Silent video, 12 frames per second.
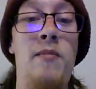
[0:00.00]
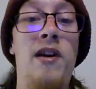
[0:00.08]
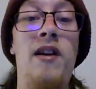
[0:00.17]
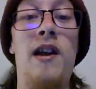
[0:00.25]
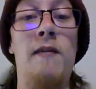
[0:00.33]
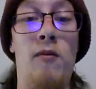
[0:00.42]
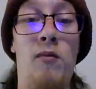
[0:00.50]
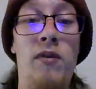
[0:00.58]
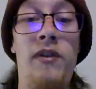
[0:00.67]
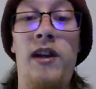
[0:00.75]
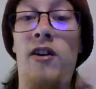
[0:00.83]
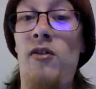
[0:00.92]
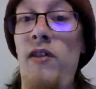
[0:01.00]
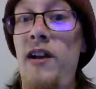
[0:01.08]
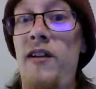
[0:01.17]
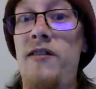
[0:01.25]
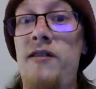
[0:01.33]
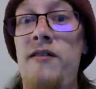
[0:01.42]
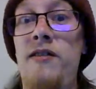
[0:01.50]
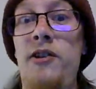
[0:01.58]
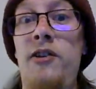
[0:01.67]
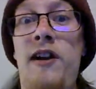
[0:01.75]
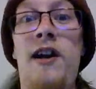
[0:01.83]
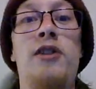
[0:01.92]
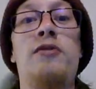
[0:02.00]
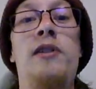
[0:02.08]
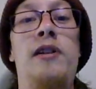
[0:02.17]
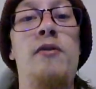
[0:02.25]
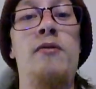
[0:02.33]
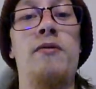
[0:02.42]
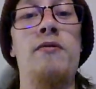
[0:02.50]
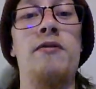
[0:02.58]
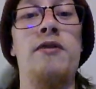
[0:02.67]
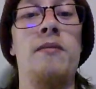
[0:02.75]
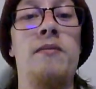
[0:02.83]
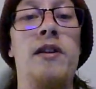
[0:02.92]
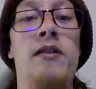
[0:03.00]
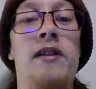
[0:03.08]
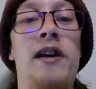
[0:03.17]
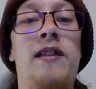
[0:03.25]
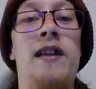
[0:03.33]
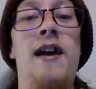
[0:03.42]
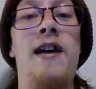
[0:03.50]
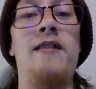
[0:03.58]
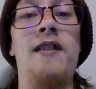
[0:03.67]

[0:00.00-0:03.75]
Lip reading: But it never really clicks until you actually go through something like that.